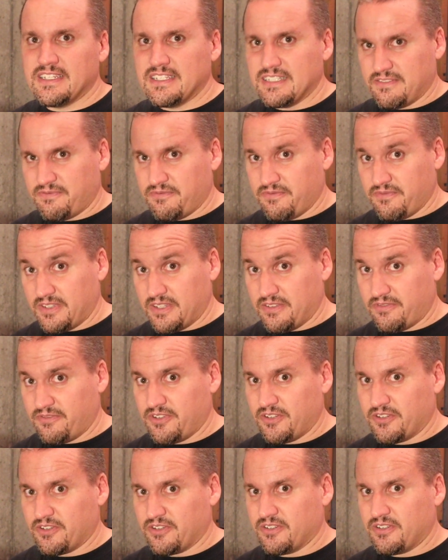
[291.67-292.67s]

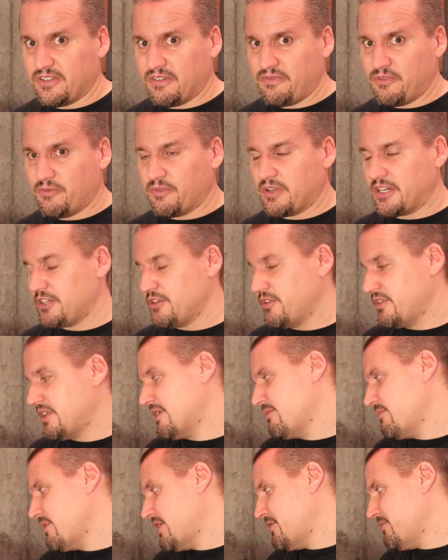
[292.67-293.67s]
if you want to go
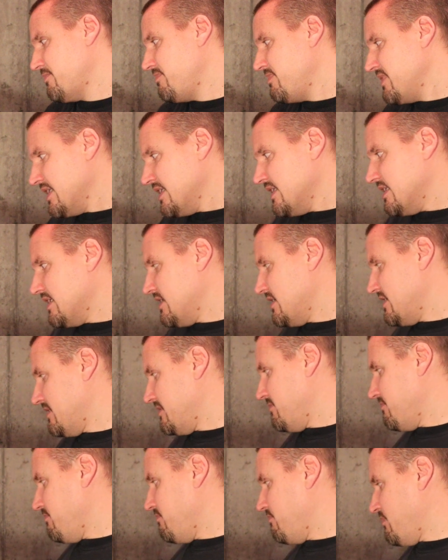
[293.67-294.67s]
that route.
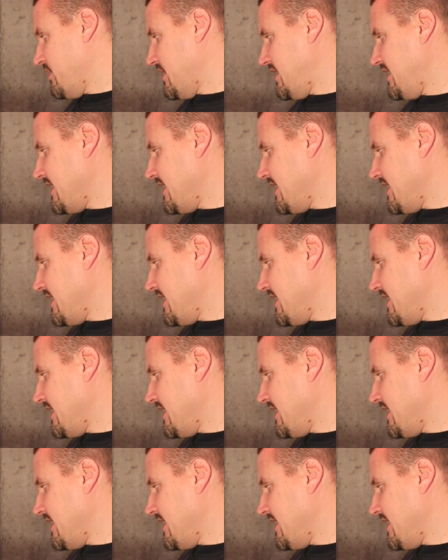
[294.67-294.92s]
But